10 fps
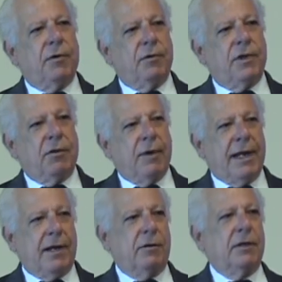from the
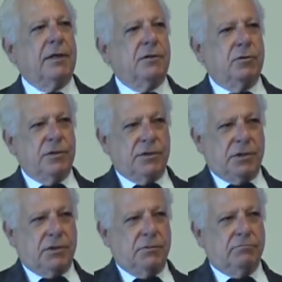ground into the
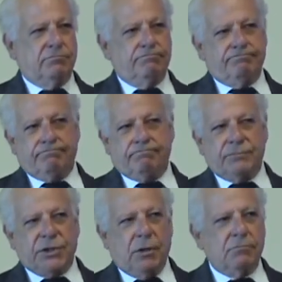system.
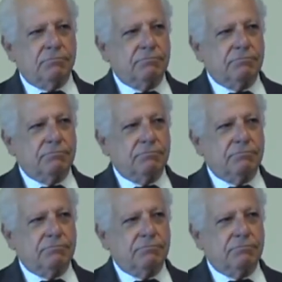So,